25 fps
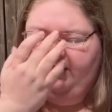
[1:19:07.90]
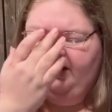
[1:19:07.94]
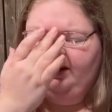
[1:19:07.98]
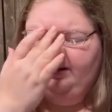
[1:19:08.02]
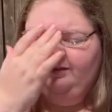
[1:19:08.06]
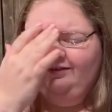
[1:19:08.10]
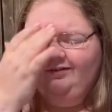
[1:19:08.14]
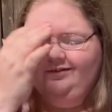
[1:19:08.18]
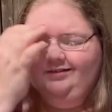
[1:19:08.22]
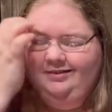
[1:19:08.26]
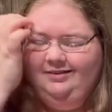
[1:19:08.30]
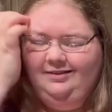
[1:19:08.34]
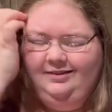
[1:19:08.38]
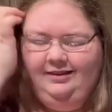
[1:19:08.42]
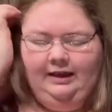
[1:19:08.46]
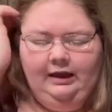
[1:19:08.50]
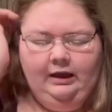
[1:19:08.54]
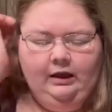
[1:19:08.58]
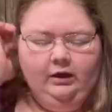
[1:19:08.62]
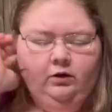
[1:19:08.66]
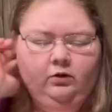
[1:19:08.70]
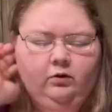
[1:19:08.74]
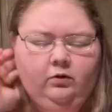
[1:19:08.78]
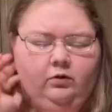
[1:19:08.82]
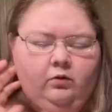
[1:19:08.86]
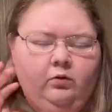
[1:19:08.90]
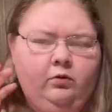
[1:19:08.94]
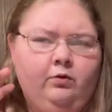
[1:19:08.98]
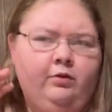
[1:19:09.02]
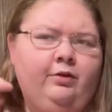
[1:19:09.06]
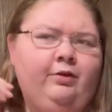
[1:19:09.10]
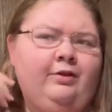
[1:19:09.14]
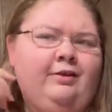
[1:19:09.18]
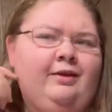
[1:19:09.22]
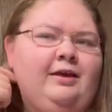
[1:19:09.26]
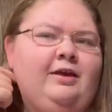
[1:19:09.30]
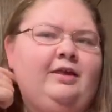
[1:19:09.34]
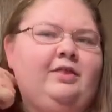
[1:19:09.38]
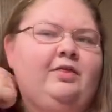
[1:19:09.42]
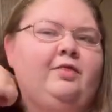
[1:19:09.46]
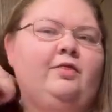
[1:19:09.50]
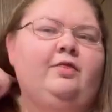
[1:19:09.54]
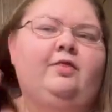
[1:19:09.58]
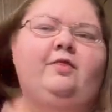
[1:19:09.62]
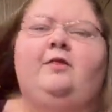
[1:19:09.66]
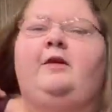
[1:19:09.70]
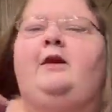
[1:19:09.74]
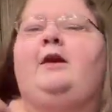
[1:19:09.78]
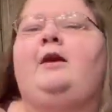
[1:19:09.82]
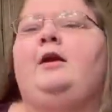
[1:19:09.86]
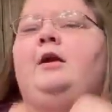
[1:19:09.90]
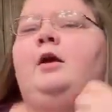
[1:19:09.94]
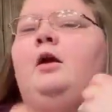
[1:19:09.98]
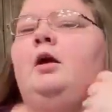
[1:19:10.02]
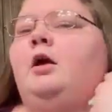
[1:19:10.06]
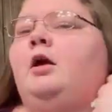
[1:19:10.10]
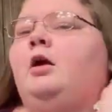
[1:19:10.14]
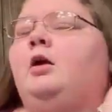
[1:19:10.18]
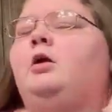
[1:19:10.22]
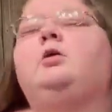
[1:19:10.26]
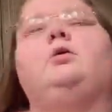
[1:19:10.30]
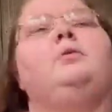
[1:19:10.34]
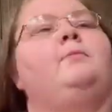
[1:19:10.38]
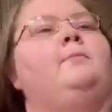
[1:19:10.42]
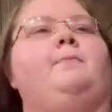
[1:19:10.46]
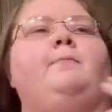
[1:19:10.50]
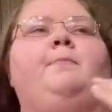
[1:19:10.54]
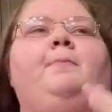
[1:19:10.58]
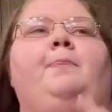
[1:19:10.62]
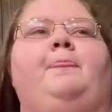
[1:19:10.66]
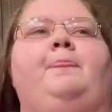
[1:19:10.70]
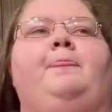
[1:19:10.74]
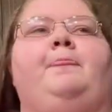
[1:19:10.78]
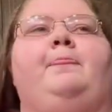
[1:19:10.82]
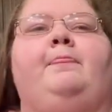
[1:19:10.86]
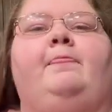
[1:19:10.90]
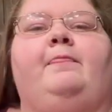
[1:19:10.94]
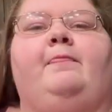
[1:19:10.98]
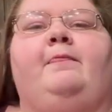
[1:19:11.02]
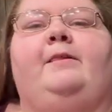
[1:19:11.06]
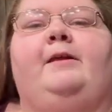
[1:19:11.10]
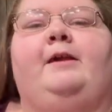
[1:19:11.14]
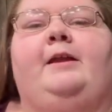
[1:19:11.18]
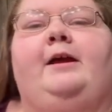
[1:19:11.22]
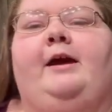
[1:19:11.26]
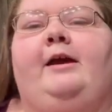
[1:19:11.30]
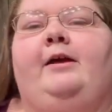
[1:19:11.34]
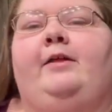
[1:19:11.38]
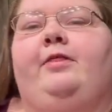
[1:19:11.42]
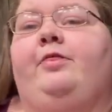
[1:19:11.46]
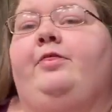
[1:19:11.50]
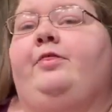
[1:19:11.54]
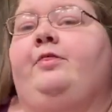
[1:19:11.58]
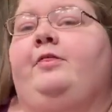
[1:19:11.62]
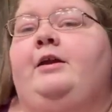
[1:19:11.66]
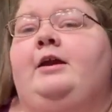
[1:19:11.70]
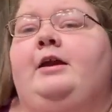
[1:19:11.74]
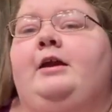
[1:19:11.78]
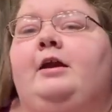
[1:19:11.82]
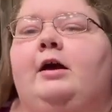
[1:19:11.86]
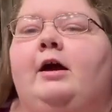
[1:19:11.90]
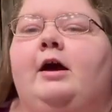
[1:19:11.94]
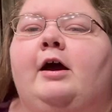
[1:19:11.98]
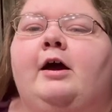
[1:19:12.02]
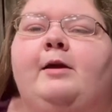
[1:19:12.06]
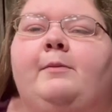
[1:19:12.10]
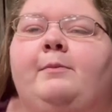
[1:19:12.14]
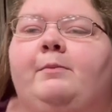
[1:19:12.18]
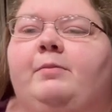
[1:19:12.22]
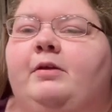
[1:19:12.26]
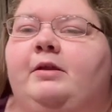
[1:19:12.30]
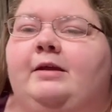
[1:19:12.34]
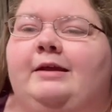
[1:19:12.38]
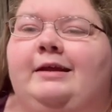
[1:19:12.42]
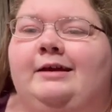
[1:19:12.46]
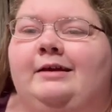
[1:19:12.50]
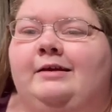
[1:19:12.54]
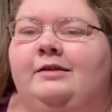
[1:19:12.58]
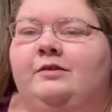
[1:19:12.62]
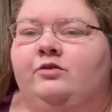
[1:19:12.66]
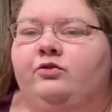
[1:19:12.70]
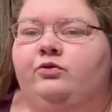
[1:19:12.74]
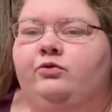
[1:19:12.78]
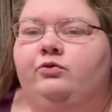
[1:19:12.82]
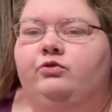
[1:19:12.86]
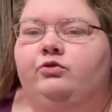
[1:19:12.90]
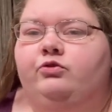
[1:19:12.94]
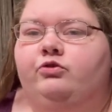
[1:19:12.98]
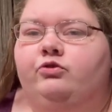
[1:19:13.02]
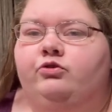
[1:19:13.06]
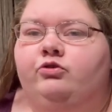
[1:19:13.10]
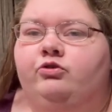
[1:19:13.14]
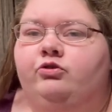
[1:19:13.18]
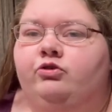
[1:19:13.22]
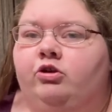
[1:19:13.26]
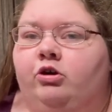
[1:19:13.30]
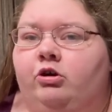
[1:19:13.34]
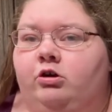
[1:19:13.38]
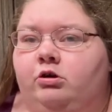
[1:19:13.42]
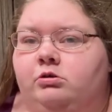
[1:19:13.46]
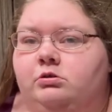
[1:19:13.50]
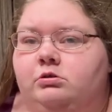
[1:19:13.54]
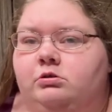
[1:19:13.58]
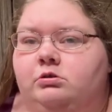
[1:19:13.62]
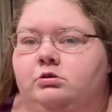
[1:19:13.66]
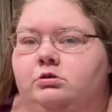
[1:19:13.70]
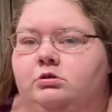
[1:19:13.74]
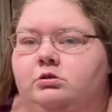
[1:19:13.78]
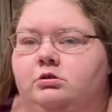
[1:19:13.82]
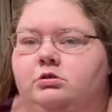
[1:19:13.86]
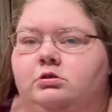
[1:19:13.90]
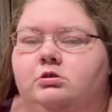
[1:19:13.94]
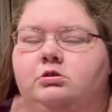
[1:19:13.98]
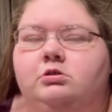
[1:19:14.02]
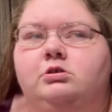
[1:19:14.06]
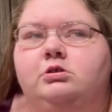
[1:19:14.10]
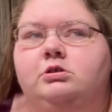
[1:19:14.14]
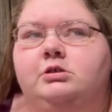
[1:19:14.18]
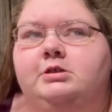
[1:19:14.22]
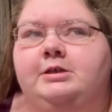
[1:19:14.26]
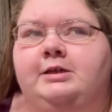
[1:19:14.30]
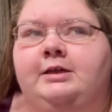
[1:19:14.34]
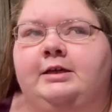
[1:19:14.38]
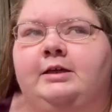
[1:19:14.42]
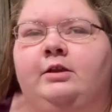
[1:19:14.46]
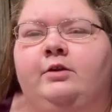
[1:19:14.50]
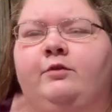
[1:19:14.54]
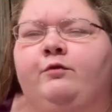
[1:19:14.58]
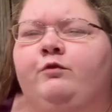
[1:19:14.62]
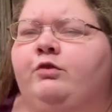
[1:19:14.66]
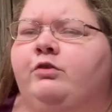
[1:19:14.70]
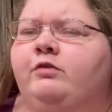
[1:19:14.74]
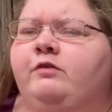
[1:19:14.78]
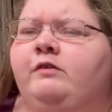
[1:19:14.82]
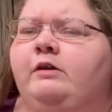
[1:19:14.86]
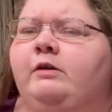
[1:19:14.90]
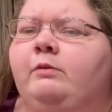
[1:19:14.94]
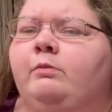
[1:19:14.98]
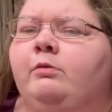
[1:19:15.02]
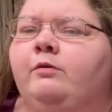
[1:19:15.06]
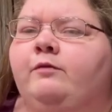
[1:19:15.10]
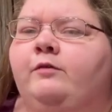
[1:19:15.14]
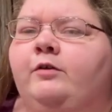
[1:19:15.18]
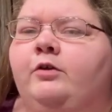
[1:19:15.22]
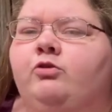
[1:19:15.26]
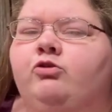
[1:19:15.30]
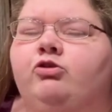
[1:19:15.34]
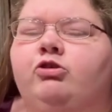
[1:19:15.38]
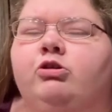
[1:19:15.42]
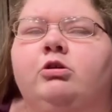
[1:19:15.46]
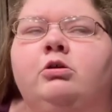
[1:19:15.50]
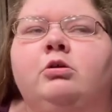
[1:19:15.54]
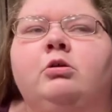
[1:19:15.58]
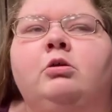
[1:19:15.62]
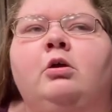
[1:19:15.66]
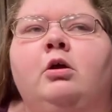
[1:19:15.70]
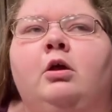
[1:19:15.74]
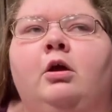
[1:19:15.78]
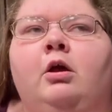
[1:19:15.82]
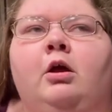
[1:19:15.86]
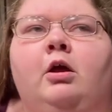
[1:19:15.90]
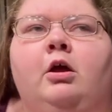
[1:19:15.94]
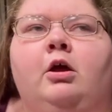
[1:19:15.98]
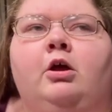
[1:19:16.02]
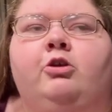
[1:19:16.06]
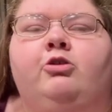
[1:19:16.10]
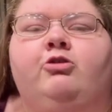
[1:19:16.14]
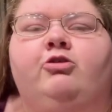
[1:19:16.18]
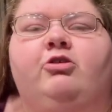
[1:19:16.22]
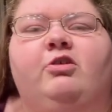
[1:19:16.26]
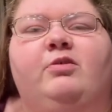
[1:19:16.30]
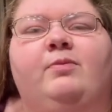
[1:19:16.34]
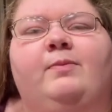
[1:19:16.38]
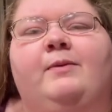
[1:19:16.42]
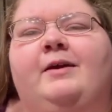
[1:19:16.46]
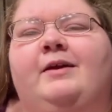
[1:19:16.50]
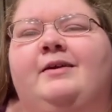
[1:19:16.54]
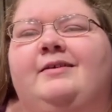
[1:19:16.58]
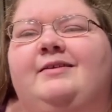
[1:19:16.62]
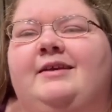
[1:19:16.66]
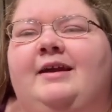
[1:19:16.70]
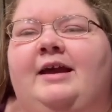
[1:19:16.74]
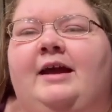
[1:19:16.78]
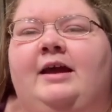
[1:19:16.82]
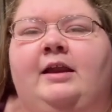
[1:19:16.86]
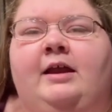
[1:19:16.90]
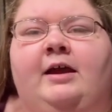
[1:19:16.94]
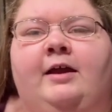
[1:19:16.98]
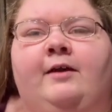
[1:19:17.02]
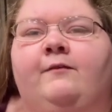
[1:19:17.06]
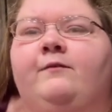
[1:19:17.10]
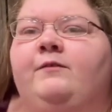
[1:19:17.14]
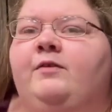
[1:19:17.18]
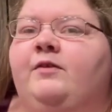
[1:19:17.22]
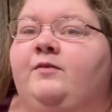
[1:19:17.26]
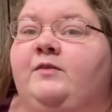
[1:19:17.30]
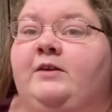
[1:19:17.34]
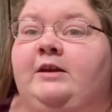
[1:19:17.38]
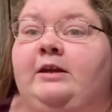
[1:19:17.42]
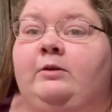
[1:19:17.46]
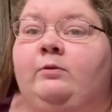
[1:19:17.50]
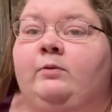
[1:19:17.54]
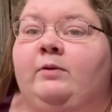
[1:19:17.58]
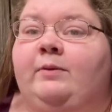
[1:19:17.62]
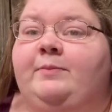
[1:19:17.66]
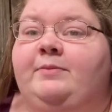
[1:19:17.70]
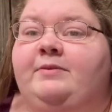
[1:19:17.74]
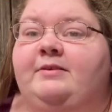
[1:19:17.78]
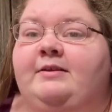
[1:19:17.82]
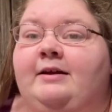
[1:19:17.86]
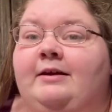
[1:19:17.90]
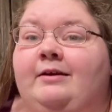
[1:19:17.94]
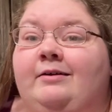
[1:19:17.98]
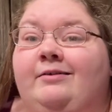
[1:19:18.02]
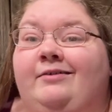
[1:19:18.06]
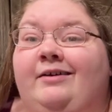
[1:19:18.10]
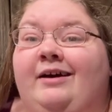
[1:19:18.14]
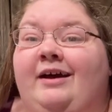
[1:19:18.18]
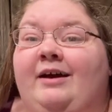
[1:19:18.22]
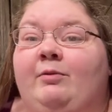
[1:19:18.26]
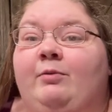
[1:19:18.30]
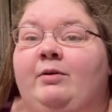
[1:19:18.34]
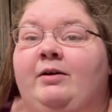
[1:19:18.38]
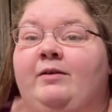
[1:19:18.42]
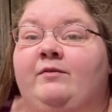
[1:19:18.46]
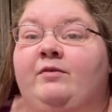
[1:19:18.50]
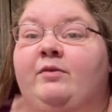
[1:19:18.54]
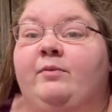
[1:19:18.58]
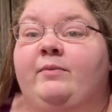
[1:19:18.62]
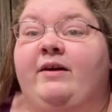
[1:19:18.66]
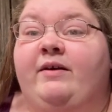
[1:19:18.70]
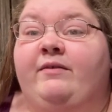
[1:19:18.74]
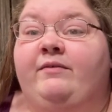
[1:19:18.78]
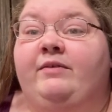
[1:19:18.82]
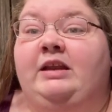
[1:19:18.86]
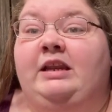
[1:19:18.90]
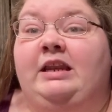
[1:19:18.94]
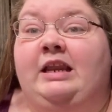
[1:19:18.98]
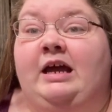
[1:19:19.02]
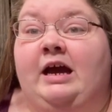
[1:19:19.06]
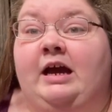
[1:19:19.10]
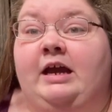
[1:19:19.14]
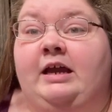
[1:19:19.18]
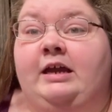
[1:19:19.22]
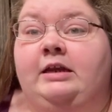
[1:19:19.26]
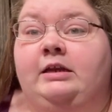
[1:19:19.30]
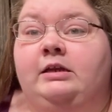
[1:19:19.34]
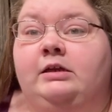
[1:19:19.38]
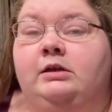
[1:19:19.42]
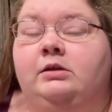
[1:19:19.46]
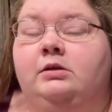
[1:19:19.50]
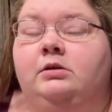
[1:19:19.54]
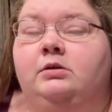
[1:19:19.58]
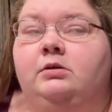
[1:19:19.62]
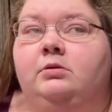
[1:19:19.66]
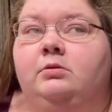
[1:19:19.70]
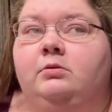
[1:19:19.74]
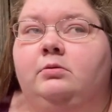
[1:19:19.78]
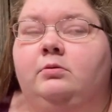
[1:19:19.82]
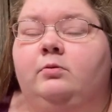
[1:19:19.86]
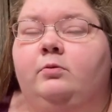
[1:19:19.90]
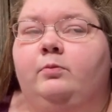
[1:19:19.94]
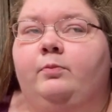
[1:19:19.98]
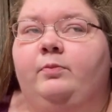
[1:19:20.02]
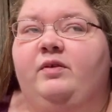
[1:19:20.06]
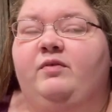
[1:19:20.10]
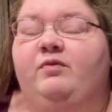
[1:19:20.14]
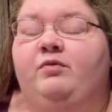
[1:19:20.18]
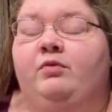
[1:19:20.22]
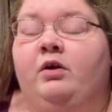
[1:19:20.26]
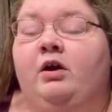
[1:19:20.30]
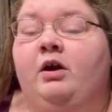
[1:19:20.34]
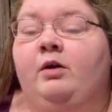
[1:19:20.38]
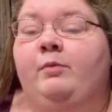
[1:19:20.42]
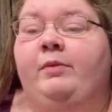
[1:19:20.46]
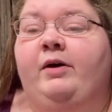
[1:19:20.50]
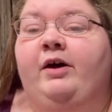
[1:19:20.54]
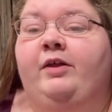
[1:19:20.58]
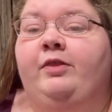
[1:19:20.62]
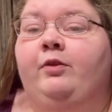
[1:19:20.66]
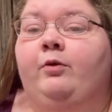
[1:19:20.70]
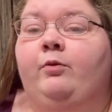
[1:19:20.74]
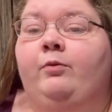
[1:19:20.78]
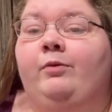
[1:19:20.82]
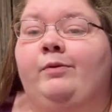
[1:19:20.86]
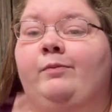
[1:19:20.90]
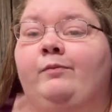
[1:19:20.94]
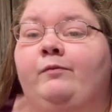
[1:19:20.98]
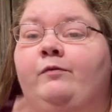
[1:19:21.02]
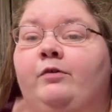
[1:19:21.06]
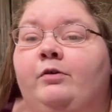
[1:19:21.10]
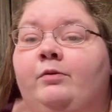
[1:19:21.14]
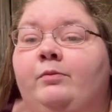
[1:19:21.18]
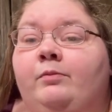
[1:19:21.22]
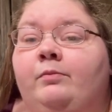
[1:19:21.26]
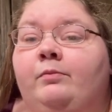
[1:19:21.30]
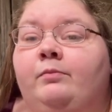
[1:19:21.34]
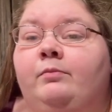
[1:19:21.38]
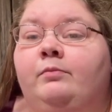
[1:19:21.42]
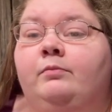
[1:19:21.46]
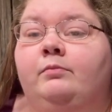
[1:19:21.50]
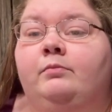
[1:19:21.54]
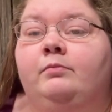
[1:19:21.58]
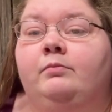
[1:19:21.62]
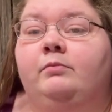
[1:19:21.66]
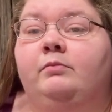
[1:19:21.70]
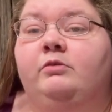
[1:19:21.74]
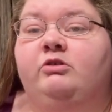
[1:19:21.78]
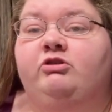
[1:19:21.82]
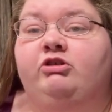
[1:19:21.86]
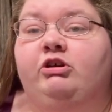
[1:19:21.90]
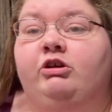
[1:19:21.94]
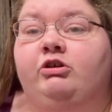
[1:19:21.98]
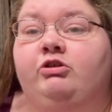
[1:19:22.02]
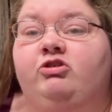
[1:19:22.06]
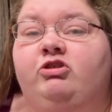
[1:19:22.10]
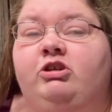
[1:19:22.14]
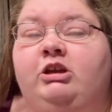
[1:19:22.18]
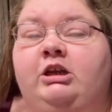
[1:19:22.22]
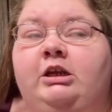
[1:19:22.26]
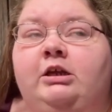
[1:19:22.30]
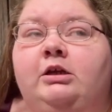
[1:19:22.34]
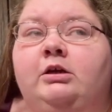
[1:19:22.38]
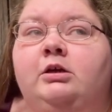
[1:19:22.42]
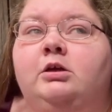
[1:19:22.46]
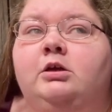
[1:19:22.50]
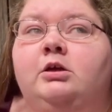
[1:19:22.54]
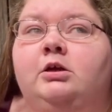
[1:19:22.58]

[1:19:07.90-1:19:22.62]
it's the only thing that I think I plan to start in the foreseeable future, just because again, I have 15 whips now. I went from having 9 before I bought the whip from Michelle G